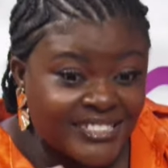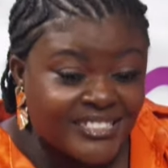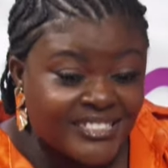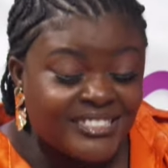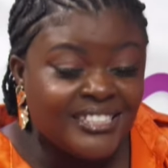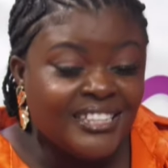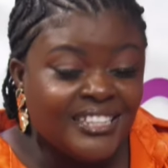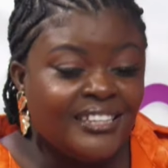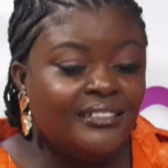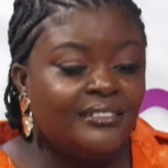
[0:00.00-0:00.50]

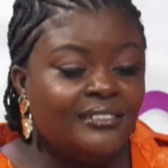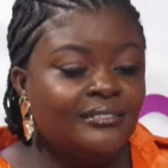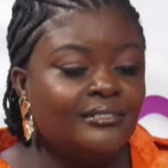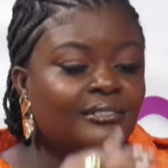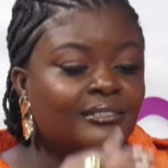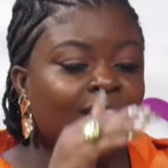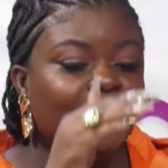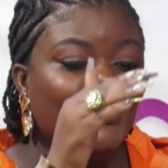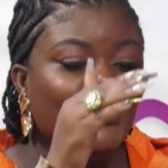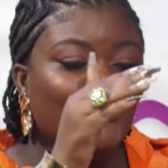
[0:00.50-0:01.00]
see
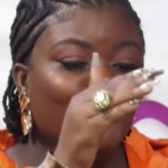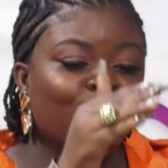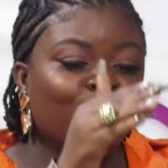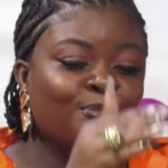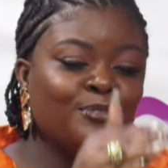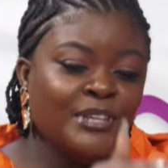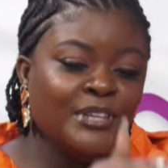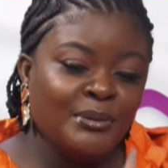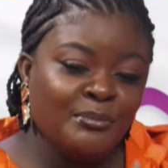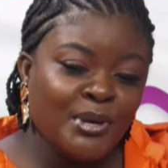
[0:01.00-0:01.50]

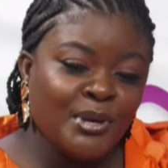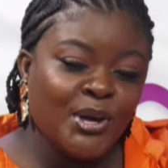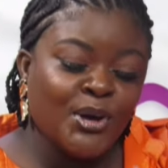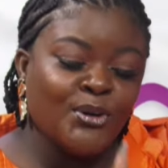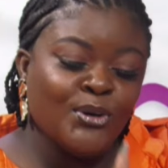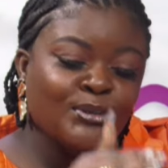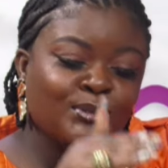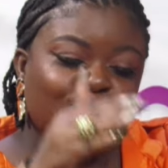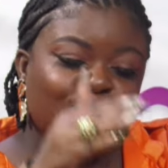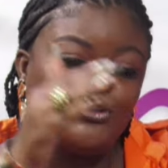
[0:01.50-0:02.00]

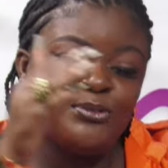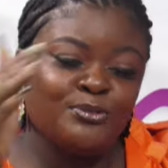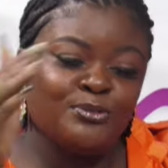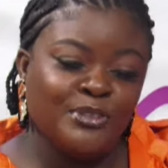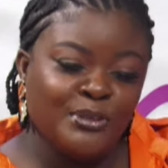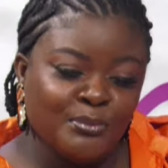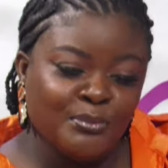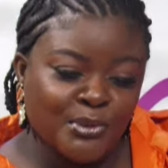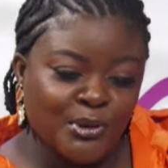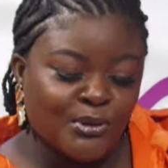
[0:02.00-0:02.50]
female to
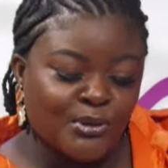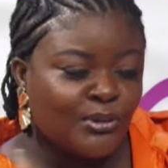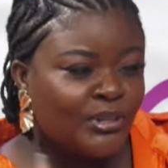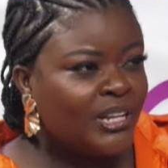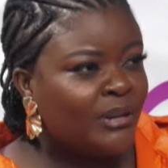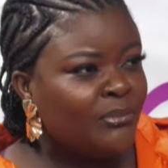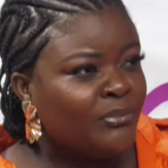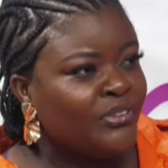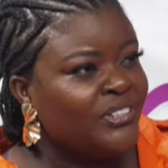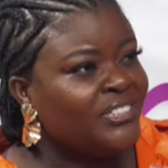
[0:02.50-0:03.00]
female
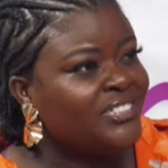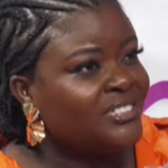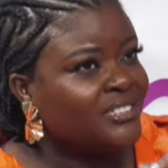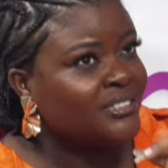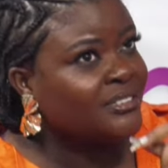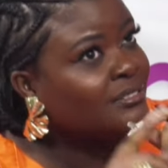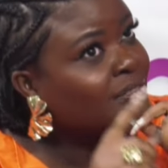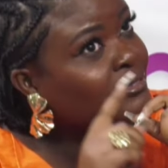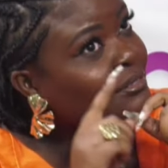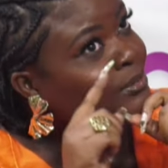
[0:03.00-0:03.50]

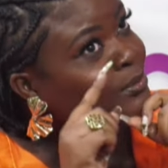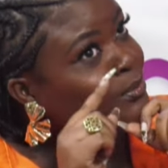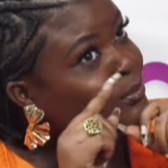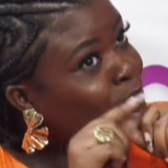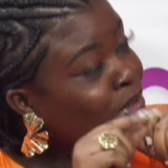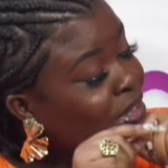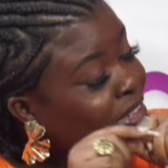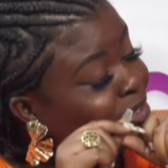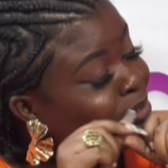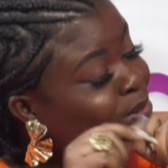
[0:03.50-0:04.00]
collaboration with the